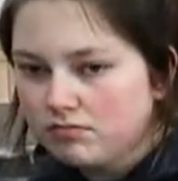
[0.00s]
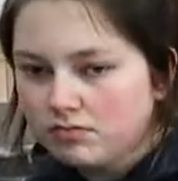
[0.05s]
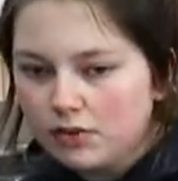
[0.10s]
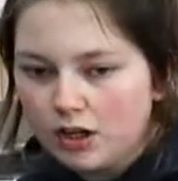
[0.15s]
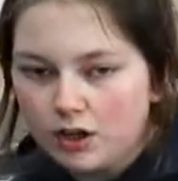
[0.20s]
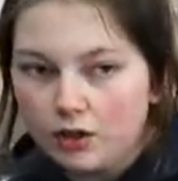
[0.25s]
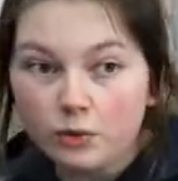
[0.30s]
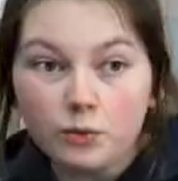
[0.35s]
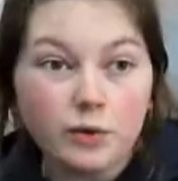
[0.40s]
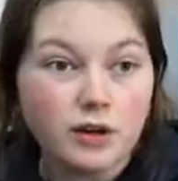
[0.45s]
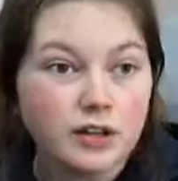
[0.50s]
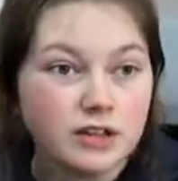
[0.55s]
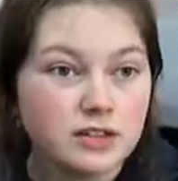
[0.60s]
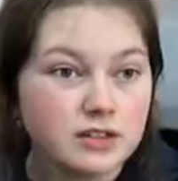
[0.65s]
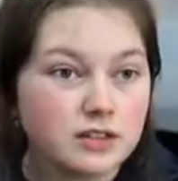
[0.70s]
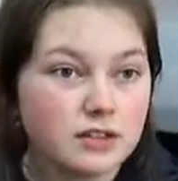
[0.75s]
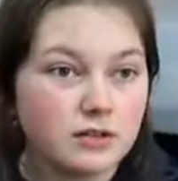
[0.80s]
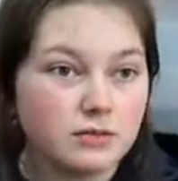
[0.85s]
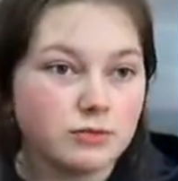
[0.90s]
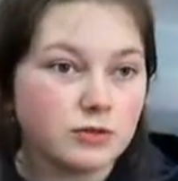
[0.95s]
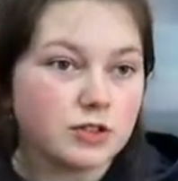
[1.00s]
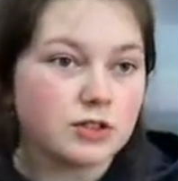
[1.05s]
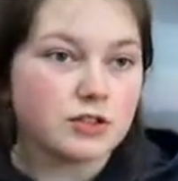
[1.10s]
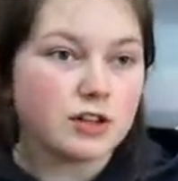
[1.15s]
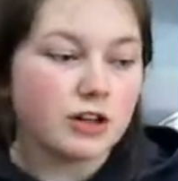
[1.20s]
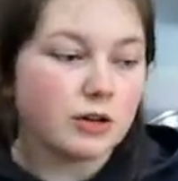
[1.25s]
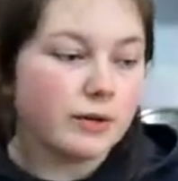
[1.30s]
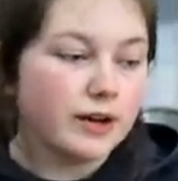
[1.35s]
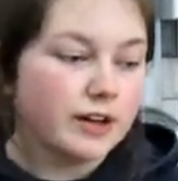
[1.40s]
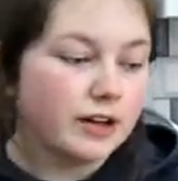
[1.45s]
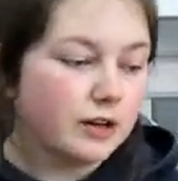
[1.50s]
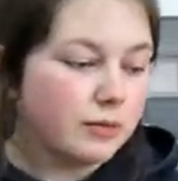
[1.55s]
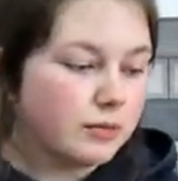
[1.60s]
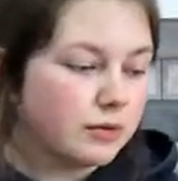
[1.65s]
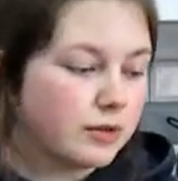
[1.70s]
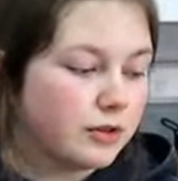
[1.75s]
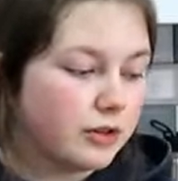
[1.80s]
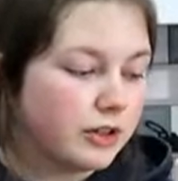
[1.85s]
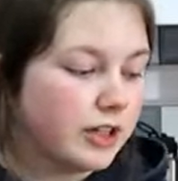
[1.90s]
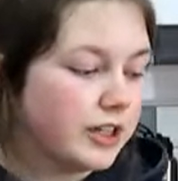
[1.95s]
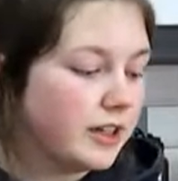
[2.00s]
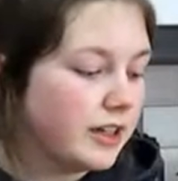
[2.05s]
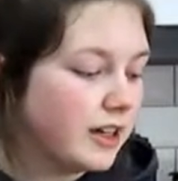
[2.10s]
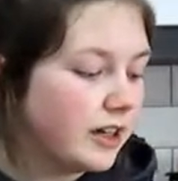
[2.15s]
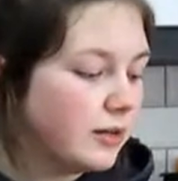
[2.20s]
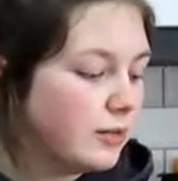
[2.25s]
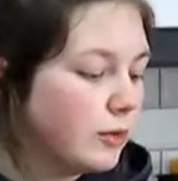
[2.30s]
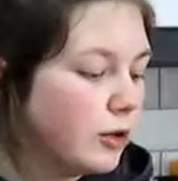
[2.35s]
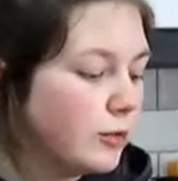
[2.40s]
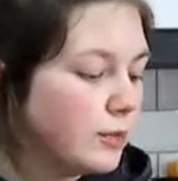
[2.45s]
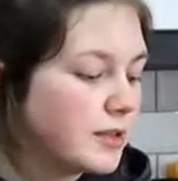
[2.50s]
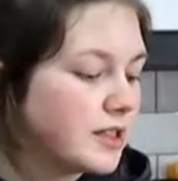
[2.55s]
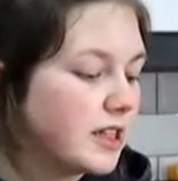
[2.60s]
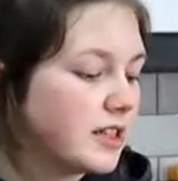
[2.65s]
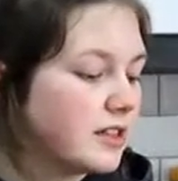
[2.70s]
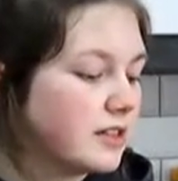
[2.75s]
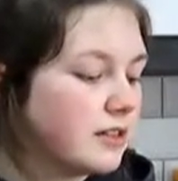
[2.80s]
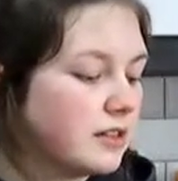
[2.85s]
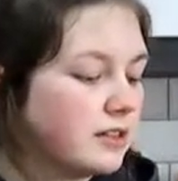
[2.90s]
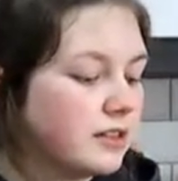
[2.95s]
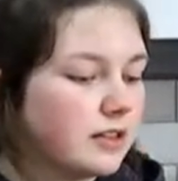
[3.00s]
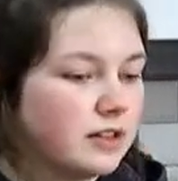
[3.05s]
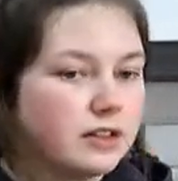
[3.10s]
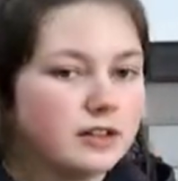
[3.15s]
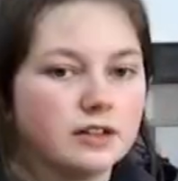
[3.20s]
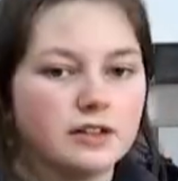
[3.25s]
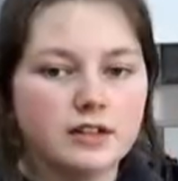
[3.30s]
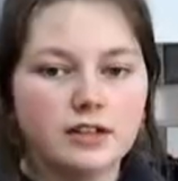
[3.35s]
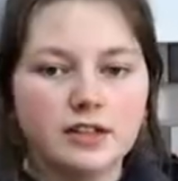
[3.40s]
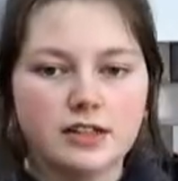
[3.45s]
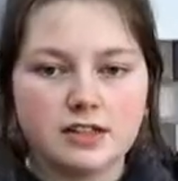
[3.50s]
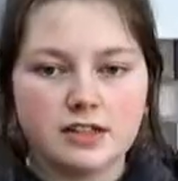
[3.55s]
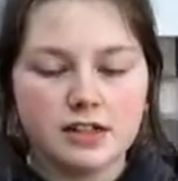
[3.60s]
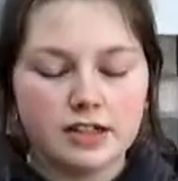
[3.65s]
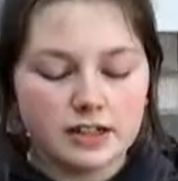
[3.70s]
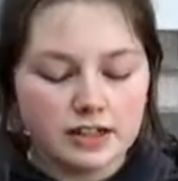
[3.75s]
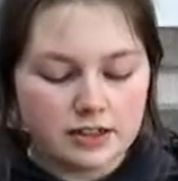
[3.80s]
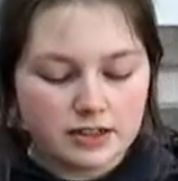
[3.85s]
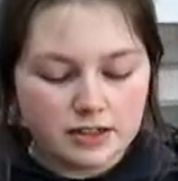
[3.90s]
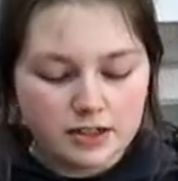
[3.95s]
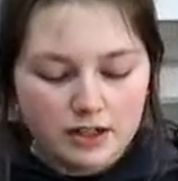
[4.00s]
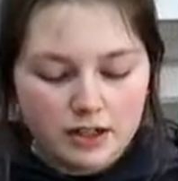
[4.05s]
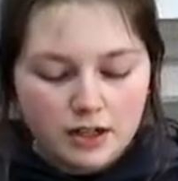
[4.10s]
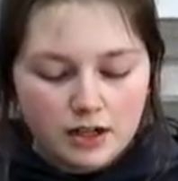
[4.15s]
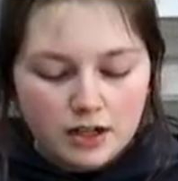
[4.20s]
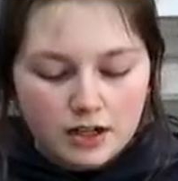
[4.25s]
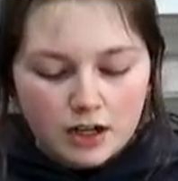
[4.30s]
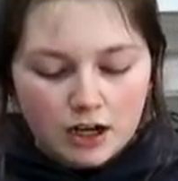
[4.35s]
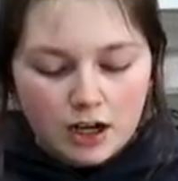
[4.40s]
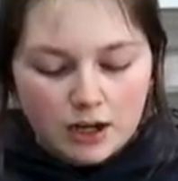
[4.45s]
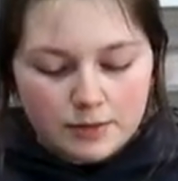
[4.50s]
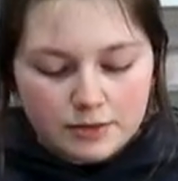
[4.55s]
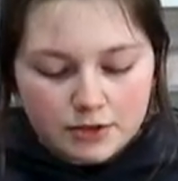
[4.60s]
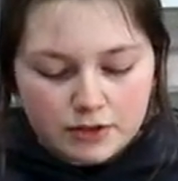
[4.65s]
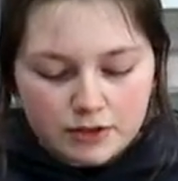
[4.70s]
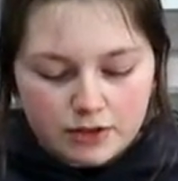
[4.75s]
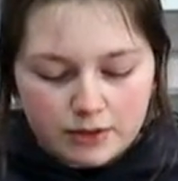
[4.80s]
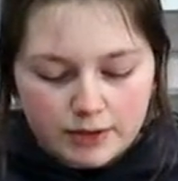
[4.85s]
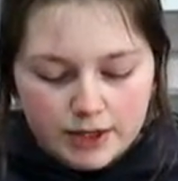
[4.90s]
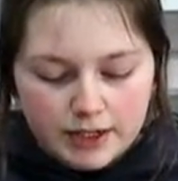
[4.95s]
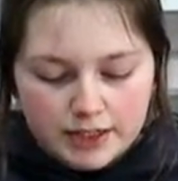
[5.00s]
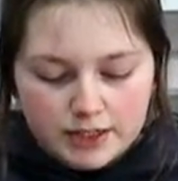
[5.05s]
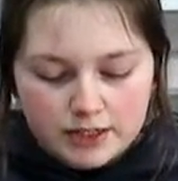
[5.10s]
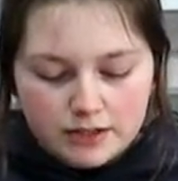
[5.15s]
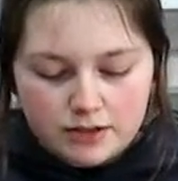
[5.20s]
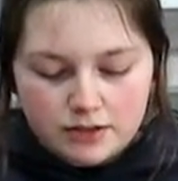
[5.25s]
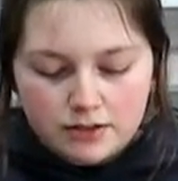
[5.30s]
otherwise I'm just going to end up cooking down more passata than is needed. So I'm going to add